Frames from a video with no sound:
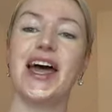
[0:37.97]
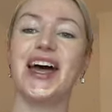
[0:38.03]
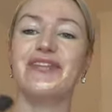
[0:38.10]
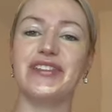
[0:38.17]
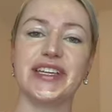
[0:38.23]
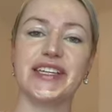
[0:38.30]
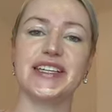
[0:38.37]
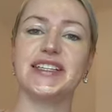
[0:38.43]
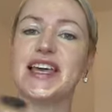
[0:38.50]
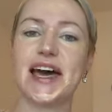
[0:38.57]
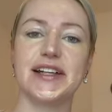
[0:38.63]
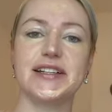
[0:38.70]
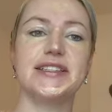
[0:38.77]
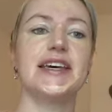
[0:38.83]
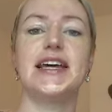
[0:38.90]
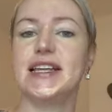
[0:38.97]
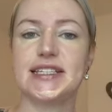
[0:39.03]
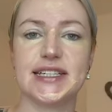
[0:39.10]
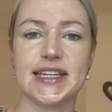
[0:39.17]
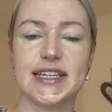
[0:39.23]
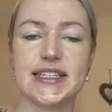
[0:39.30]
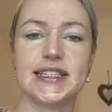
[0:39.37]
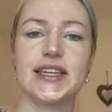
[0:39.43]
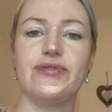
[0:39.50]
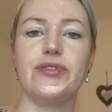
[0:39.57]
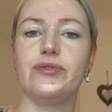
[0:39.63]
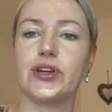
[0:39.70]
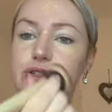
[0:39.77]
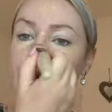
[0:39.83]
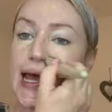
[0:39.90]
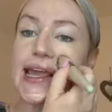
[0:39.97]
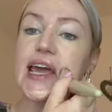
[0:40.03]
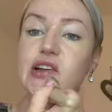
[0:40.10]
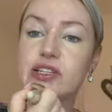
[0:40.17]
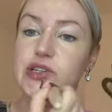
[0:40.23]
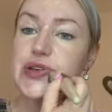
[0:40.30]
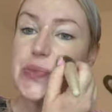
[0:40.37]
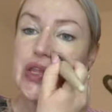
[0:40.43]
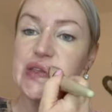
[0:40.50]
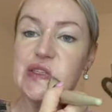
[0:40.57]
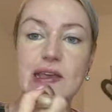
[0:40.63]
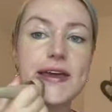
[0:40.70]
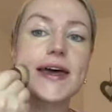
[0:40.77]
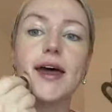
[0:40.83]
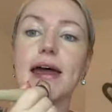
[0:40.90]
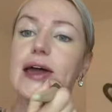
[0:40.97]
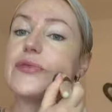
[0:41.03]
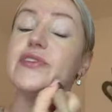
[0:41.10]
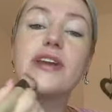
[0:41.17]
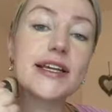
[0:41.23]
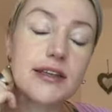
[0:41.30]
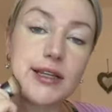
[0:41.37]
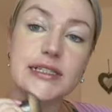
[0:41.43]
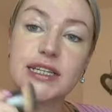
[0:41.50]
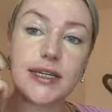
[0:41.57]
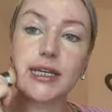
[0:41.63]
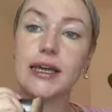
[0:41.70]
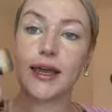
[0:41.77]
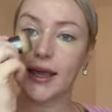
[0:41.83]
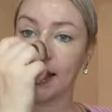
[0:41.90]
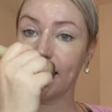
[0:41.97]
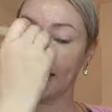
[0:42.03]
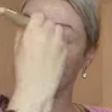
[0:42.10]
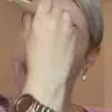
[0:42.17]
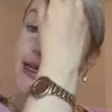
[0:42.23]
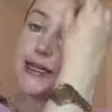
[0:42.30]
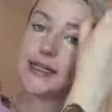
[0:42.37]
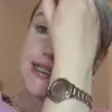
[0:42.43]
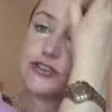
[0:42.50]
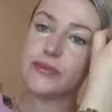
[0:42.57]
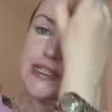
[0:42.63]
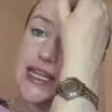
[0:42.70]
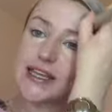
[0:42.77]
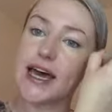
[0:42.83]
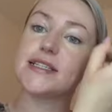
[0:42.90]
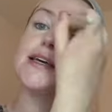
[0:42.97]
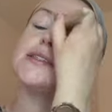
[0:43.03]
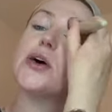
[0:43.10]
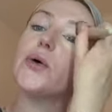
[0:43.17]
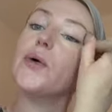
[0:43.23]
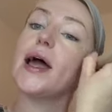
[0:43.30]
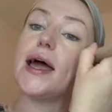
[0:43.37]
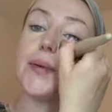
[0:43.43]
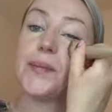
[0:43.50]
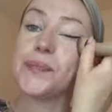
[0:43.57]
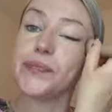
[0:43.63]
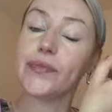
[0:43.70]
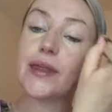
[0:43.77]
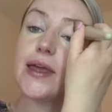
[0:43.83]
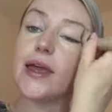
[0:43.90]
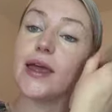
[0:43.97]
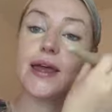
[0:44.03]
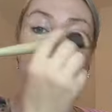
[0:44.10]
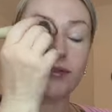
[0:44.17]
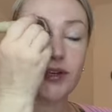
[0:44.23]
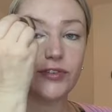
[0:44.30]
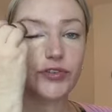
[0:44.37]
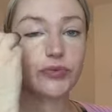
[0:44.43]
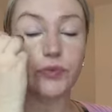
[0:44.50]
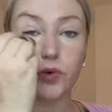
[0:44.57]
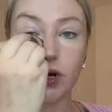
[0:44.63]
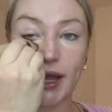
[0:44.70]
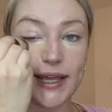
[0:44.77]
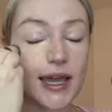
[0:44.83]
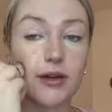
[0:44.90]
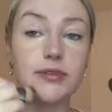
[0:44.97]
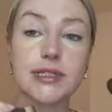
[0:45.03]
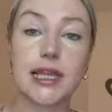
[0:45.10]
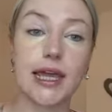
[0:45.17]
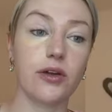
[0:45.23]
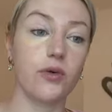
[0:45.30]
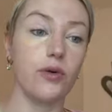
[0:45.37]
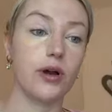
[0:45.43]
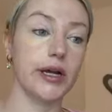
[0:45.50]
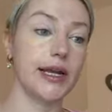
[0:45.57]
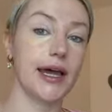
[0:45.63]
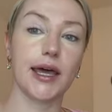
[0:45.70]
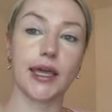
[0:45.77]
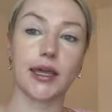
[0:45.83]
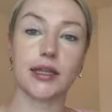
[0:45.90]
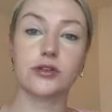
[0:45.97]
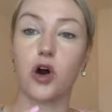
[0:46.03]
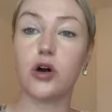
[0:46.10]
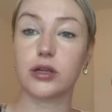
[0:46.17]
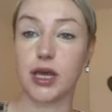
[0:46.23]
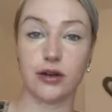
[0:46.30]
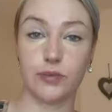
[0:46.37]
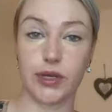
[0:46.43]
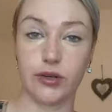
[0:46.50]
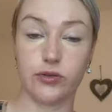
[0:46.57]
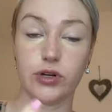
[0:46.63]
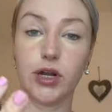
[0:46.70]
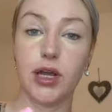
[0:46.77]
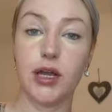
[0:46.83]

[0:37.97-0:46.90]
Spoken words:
fitness, health, holistics, if you do like energy treatments, reflexology, any holistic treatments like that. So even if you do more like counselling or like talk therapy or